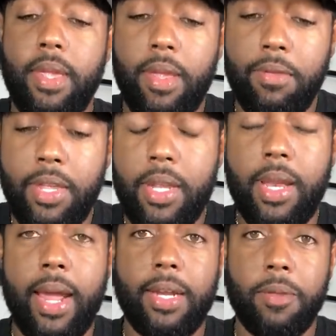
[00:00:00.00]
if he
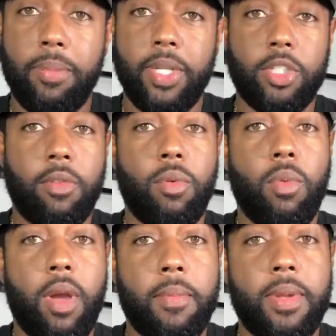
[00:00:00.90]
liking a picture of a
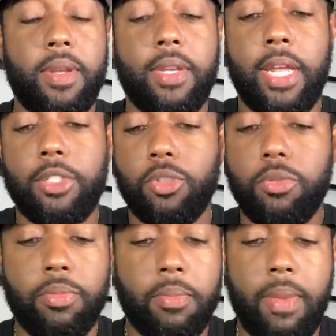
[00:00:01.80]
woman that
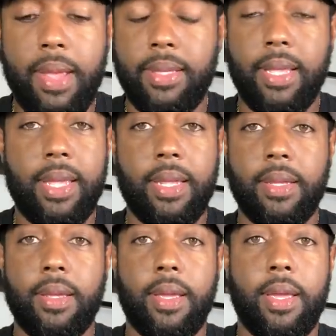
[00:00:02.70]
you may think
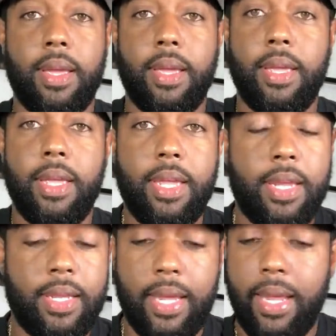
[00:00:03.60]

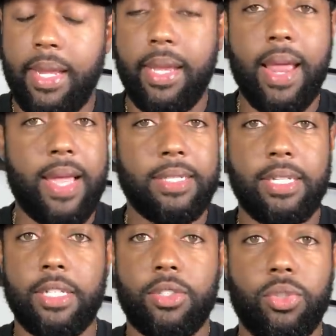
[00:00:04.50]
he can't get
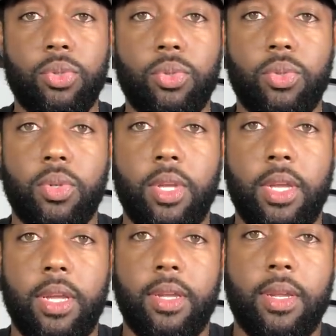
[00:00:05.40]
access to,
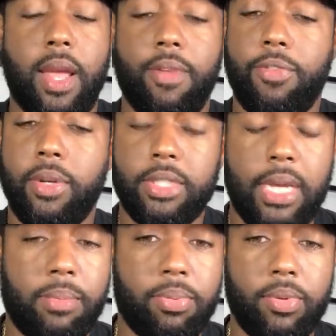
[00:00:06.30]
like for
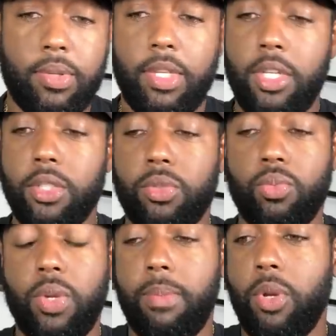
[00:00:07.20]
example, it's
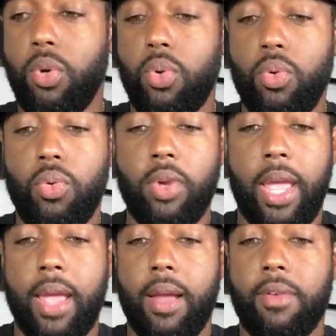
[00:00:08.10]
women who
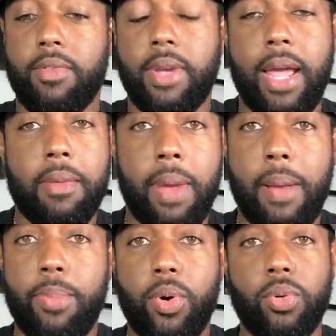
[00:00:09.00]
have like
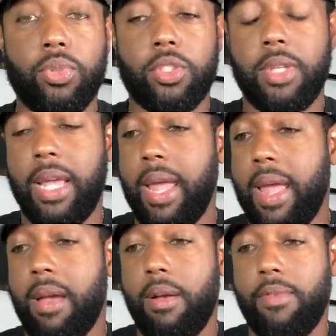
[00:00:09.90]
my post that
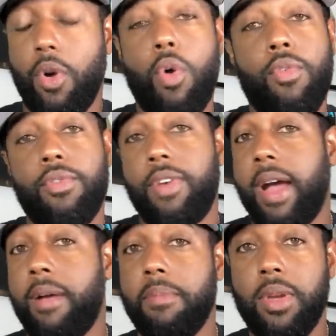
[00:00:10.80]
have over
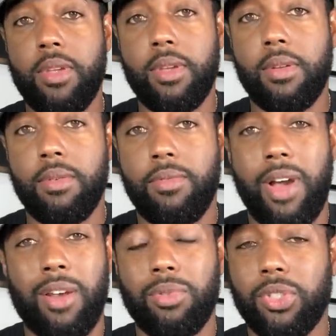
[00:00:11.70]
five million
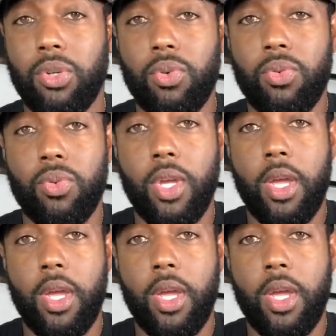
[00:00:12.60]
followers on